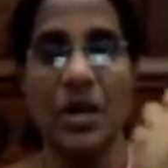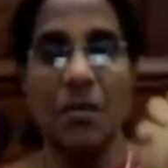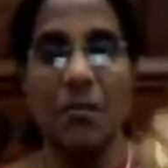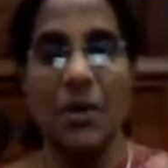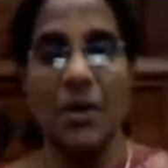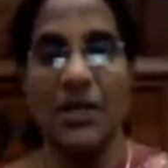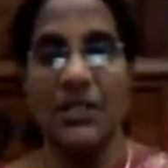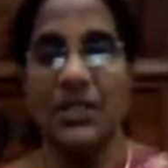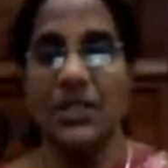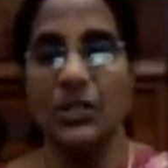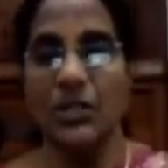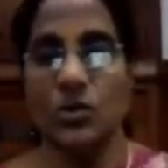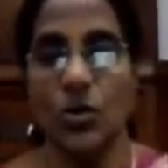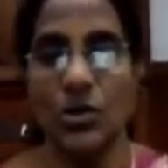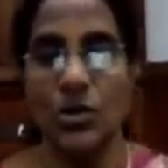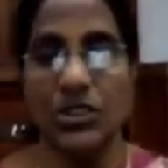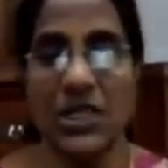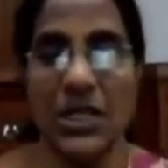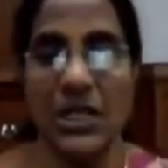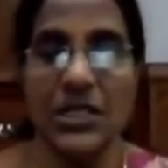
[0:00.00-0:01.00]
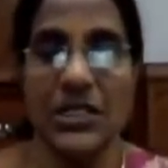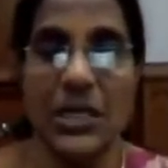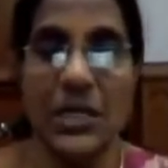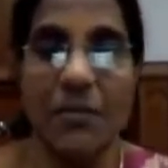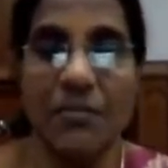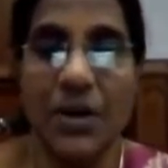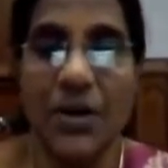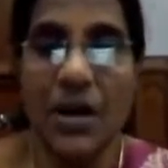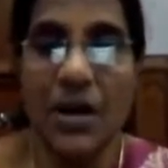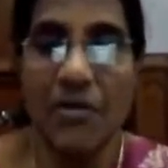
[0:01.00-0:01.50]
But in
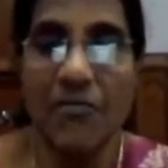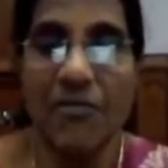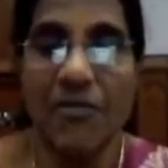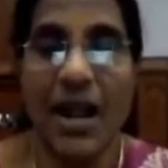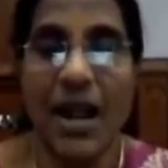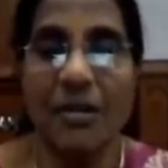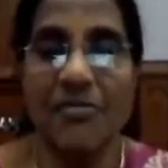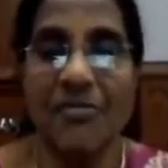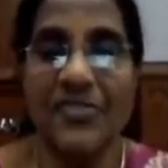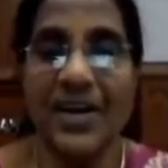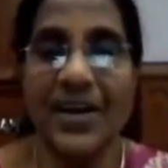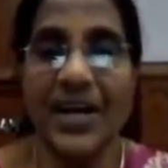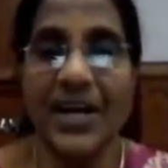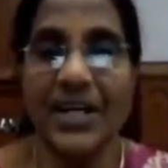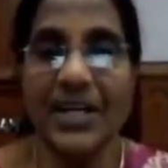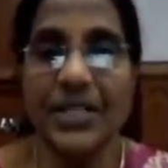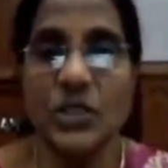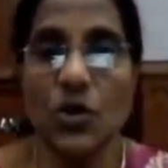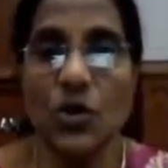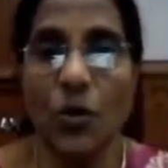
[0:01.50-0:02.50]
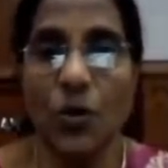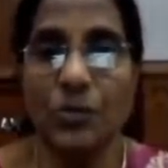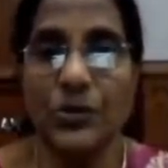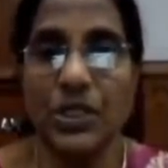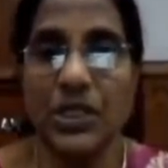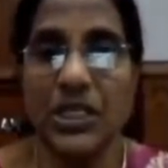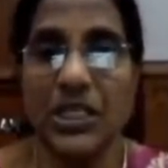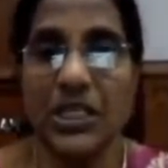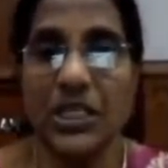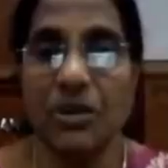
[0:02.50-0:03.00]
socialism, welfare is
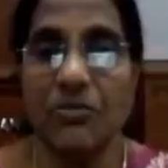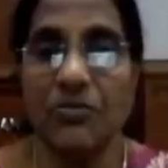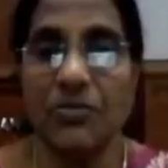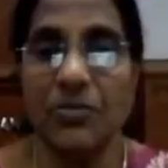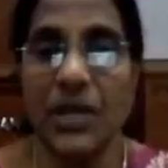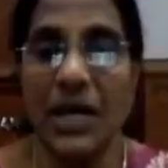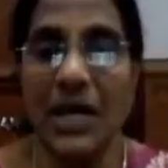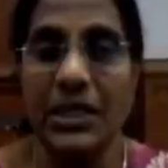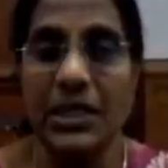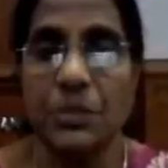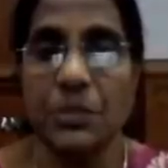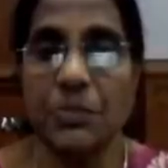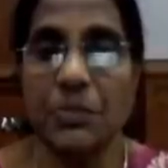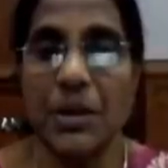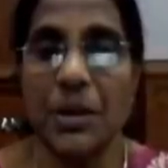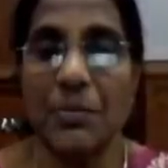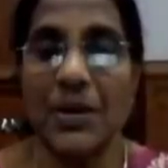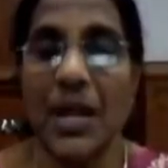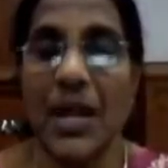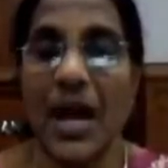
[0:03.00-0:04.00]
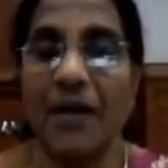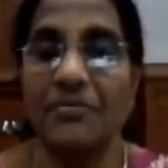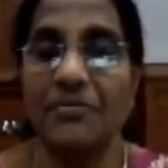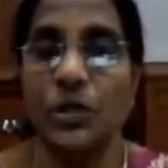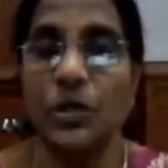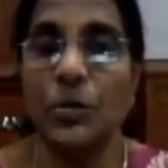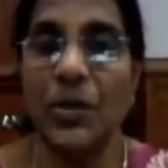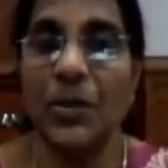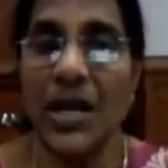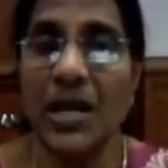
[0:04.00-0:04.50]
objective. That is, people have
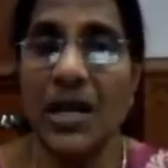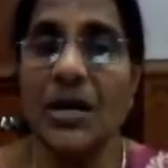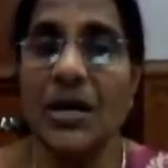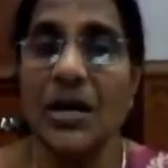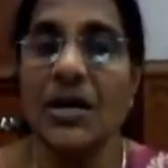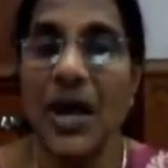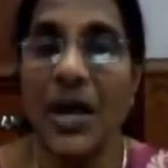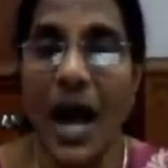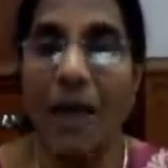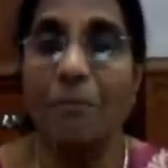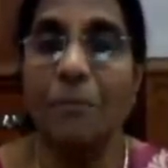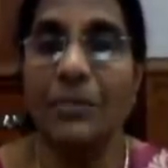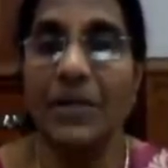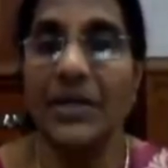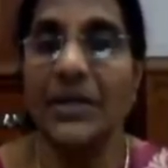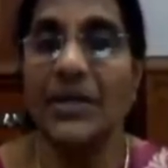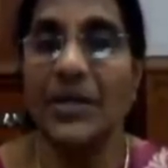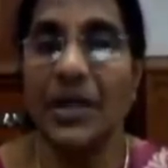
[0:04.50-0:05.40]
to be happy.